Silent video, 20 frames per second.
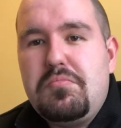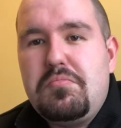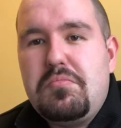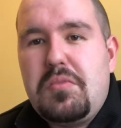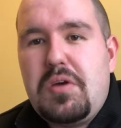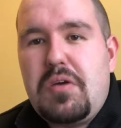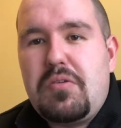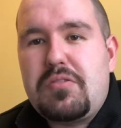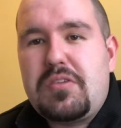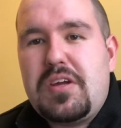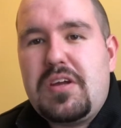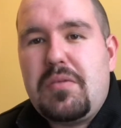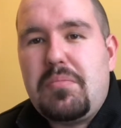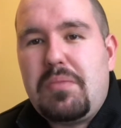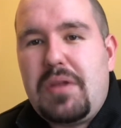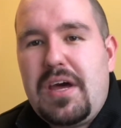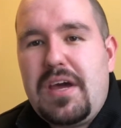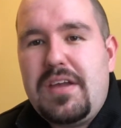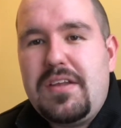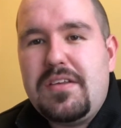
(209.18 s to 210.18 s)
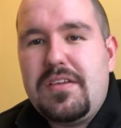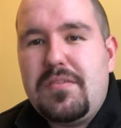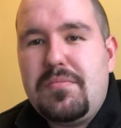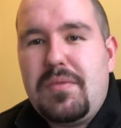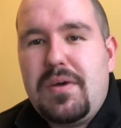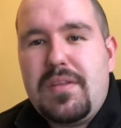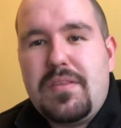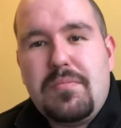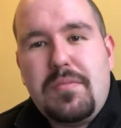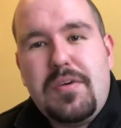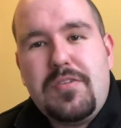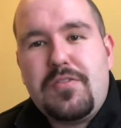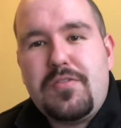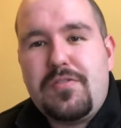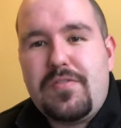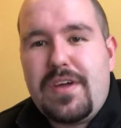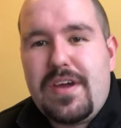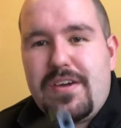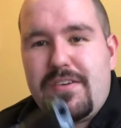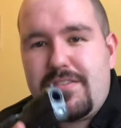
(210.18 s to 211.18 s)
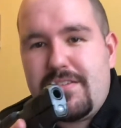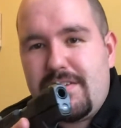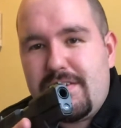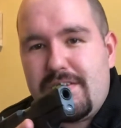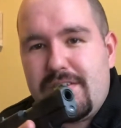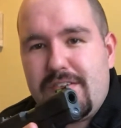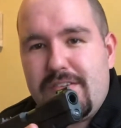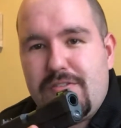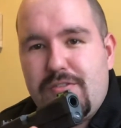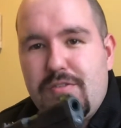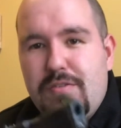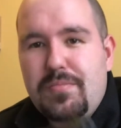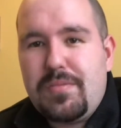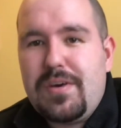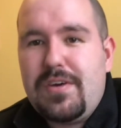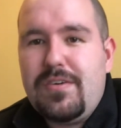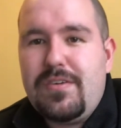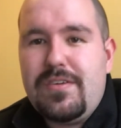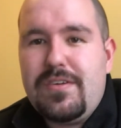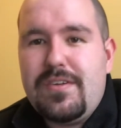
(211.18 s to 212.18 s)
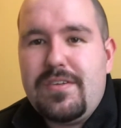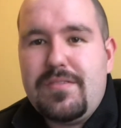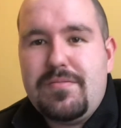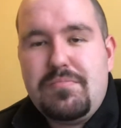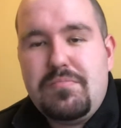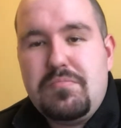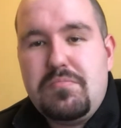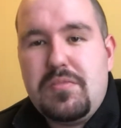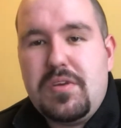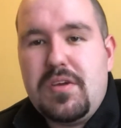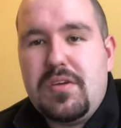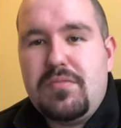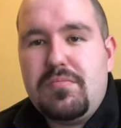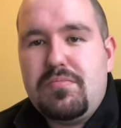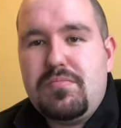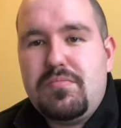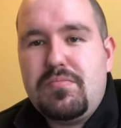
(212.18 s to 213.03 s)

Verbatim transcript: I was kind of blinded by the muzzle flash on the short barrel and it